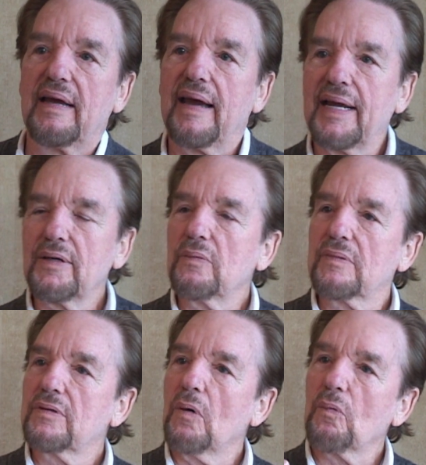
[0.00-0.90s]
And you
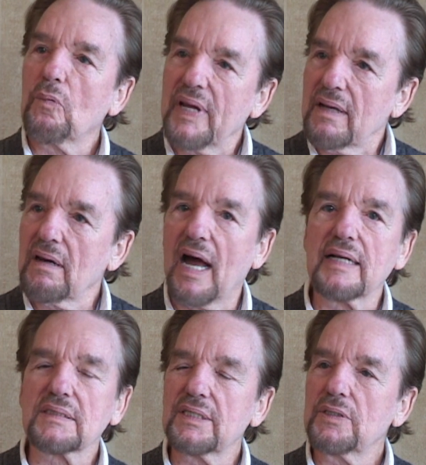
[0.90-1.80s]
don't
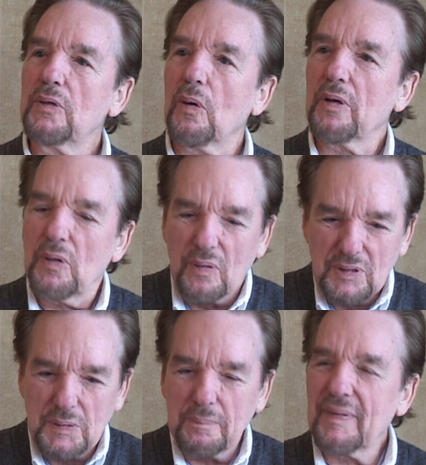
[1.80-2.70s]
realize that you're,
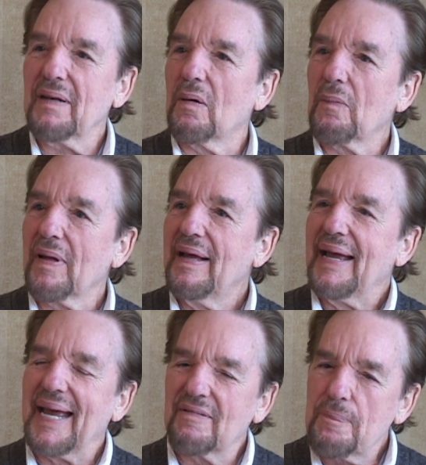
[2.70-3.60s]
and
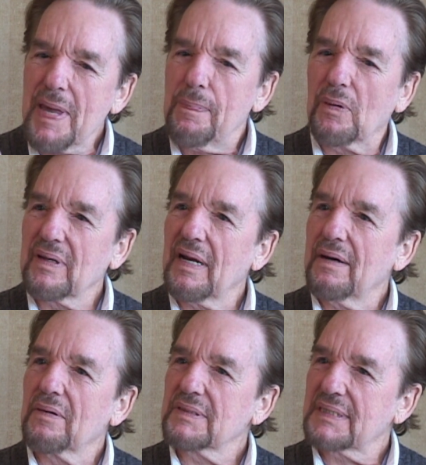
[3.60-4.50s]
if people could
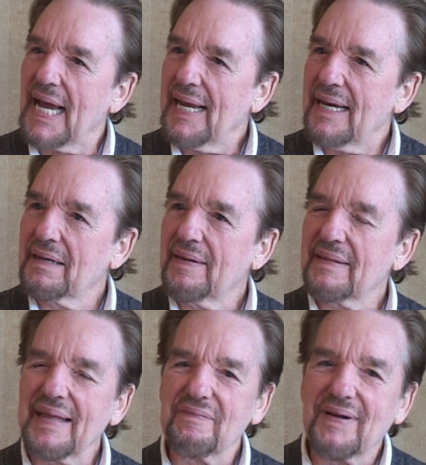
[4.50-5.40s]
understand
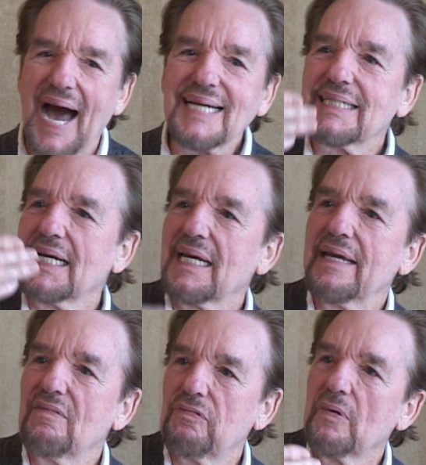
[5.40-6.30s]
that they've got to
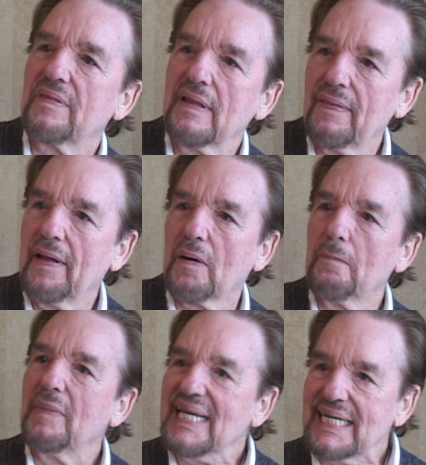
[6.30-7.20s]
live within their
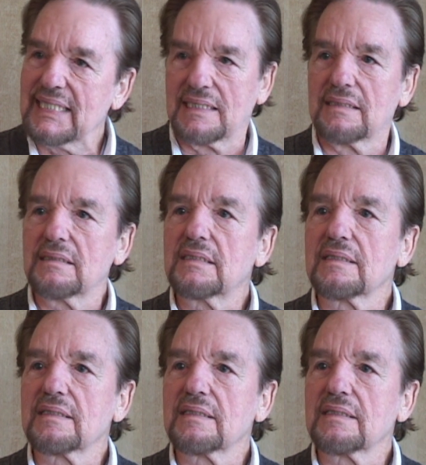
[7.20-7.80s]
means.